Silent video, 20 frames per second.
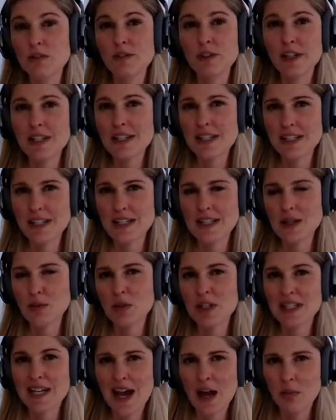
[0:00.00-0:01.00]
For instance, it
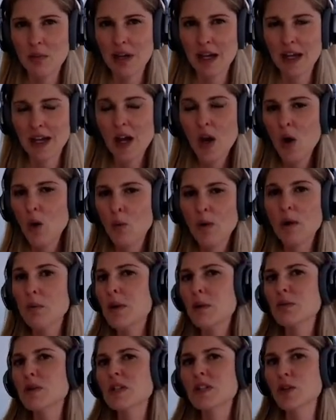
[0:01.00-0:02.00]
will tell me, what are
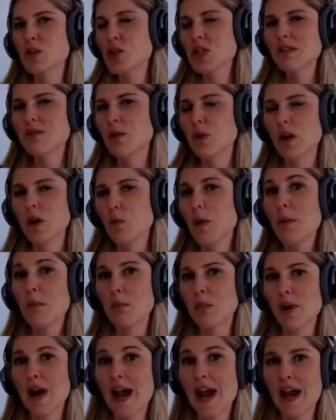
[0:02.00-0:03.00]
people searching for? What
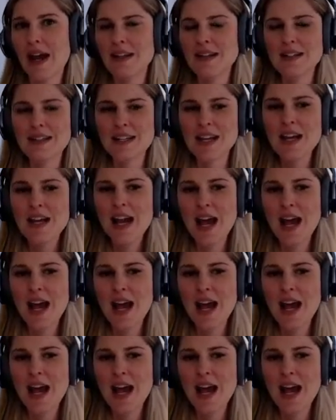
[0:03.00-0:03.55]
brands?